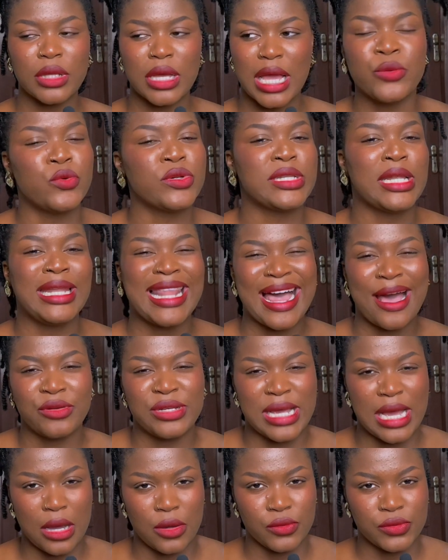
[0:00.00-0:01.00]
It was a loud
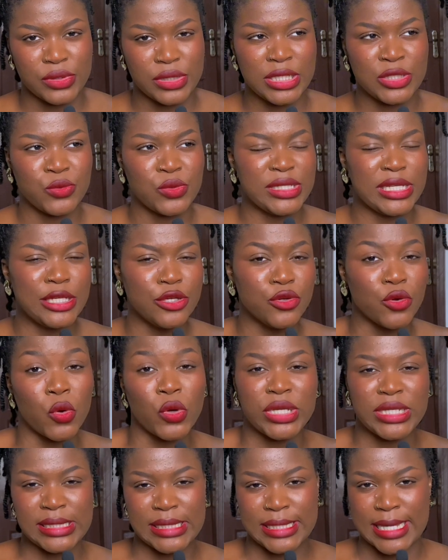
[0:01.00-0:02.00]
house, it was a
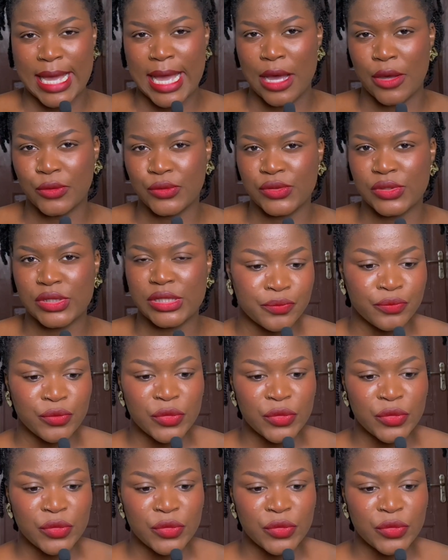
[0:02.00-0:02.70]
noisy house.